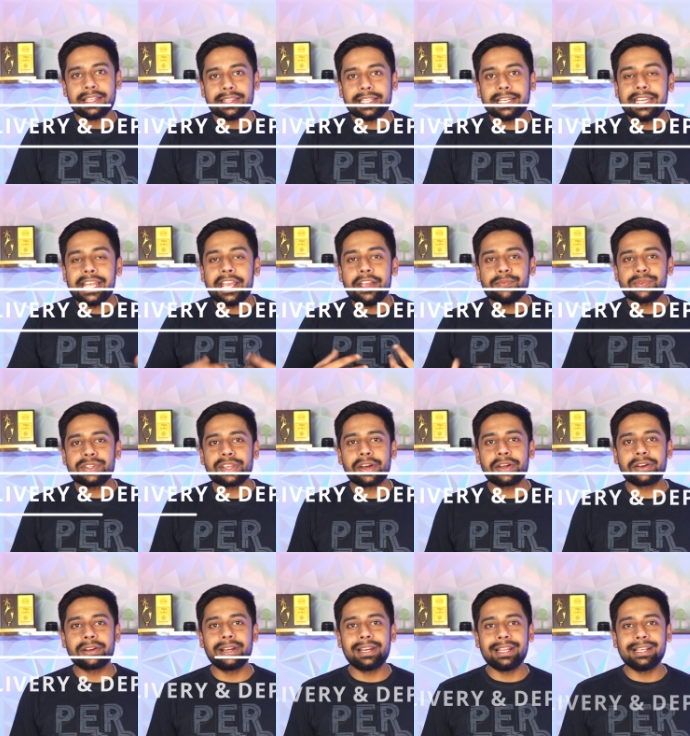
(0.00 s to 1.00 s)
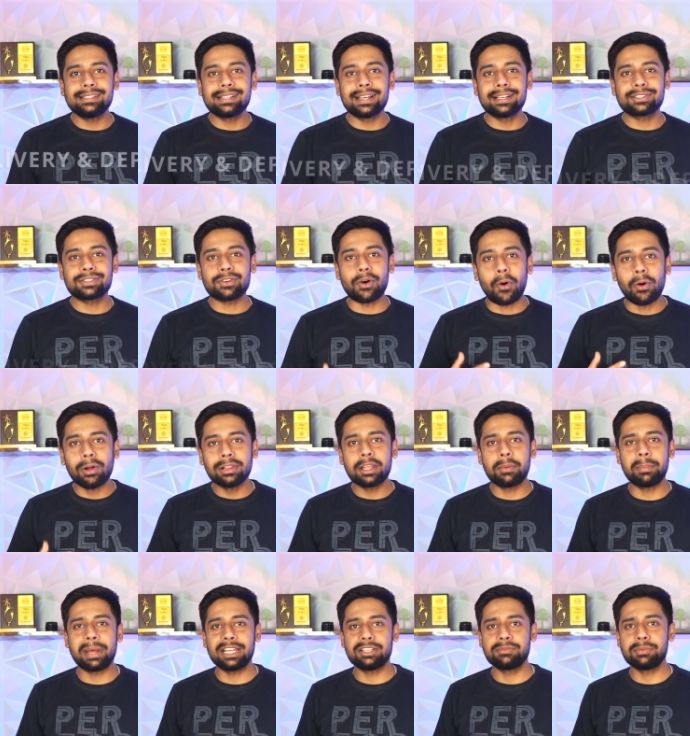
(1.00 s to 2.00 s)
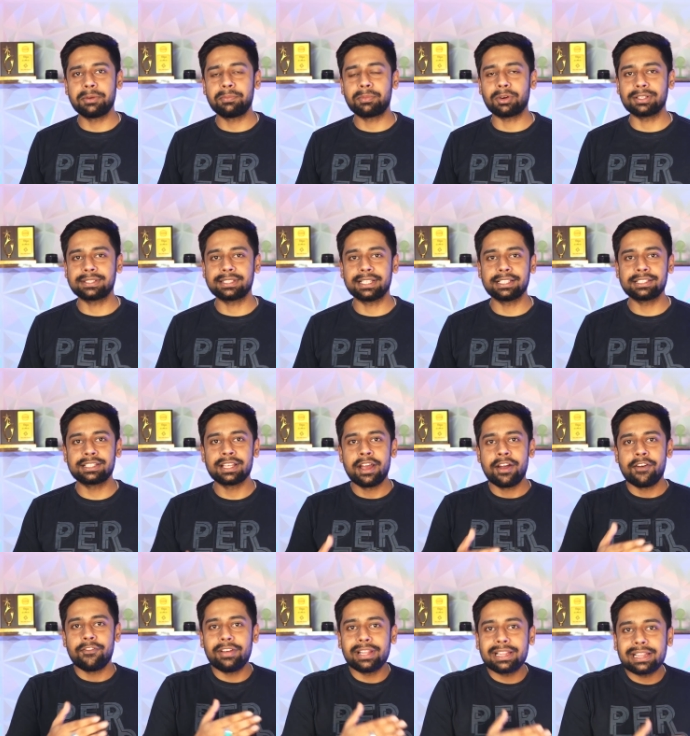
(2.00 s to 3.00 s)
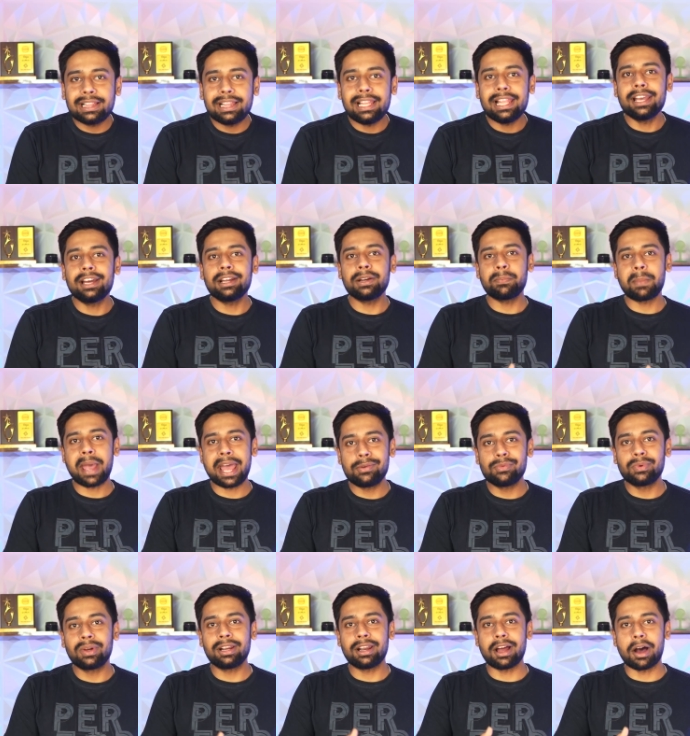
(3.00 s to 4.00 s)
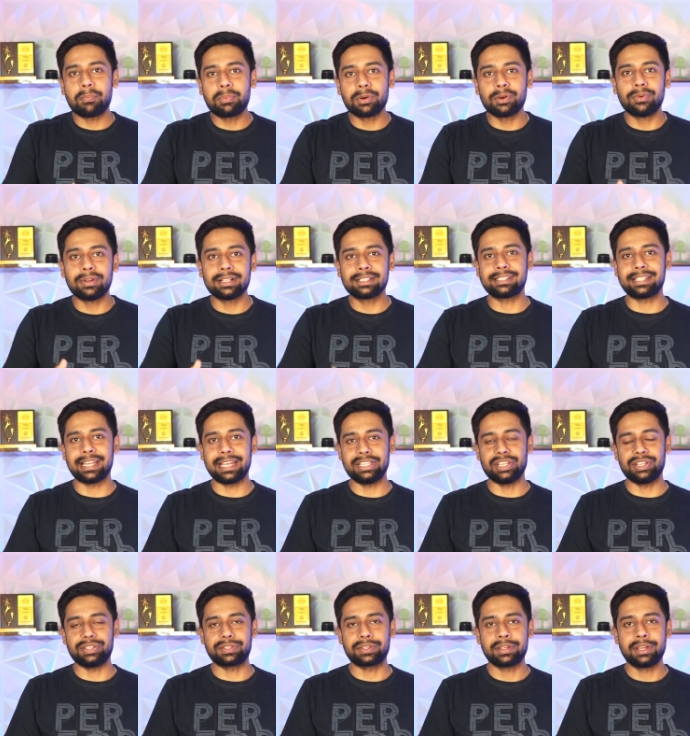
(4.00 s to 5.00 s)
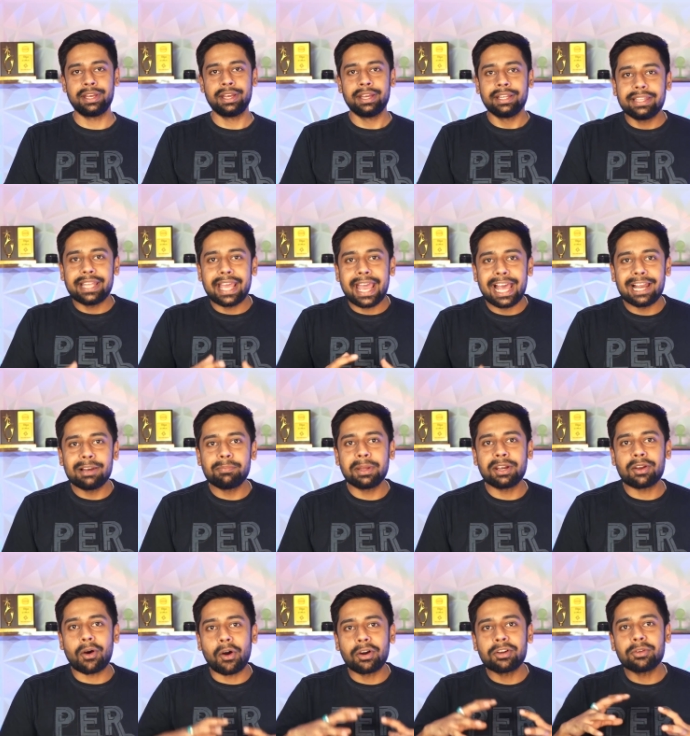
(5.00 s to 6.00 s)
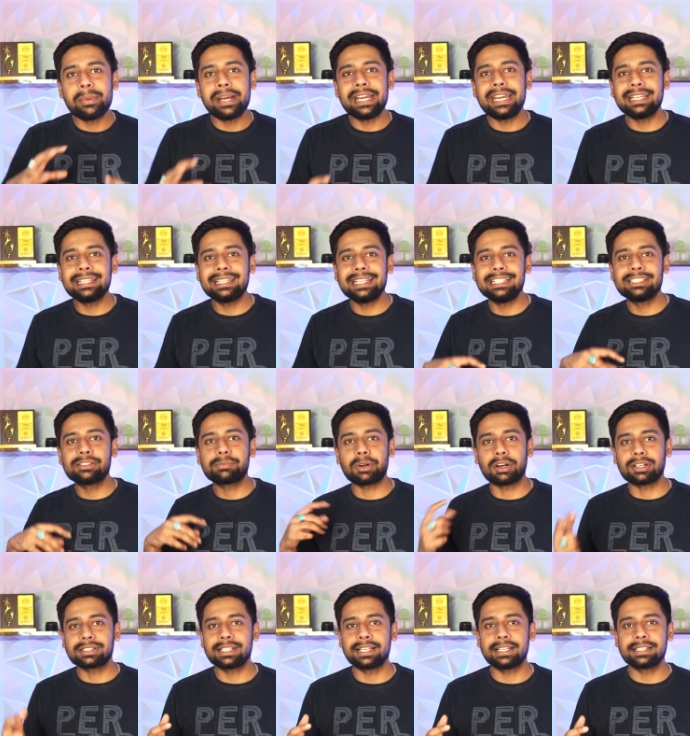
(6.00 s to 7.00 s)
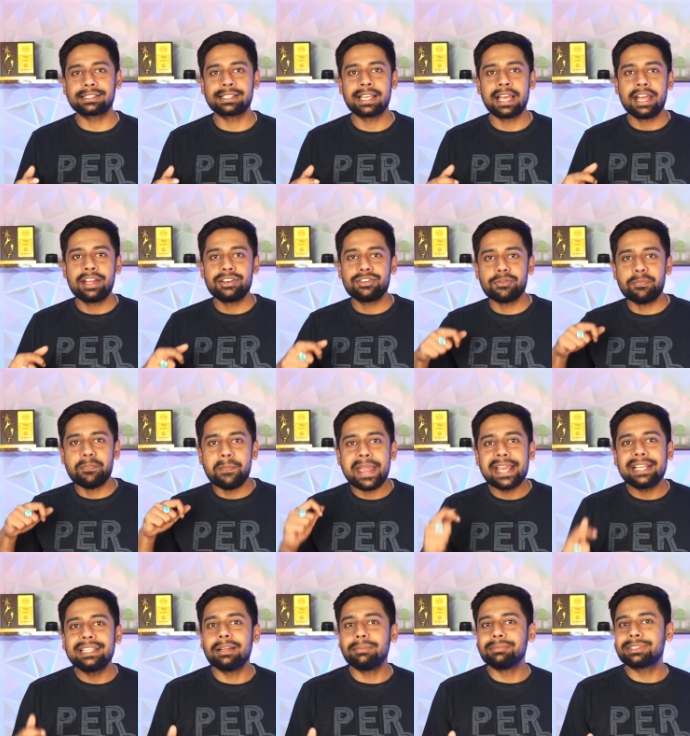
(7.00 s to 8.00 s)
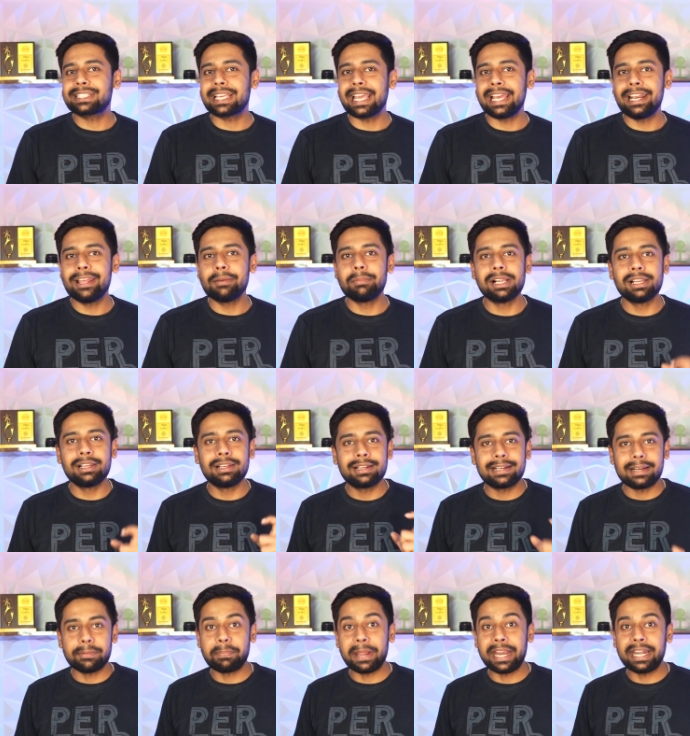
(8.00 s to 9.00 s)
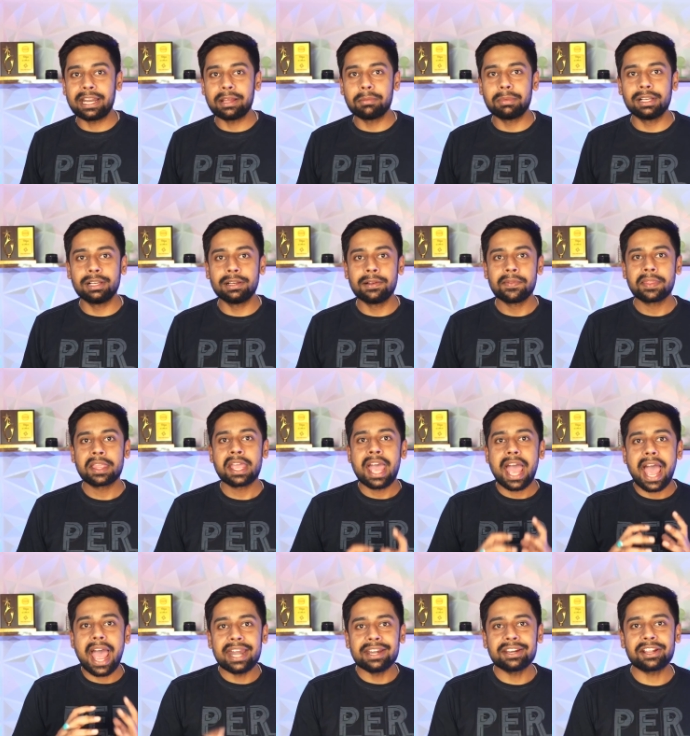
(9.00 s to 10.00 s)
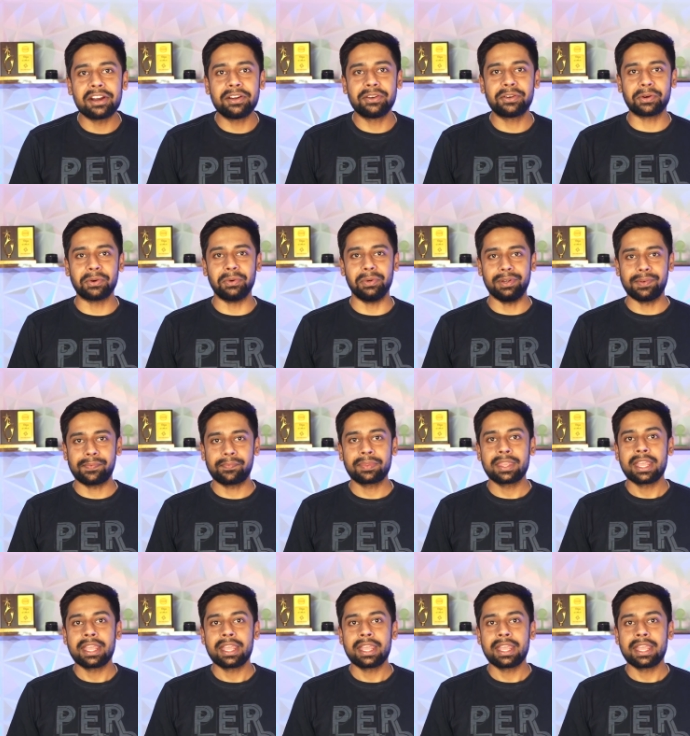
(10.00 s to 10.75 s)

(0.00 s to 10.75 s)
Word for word: The teams here releases all the management process with clear manual approval stages. They help in automating these processes to make them scalable, repeatable, and controlled.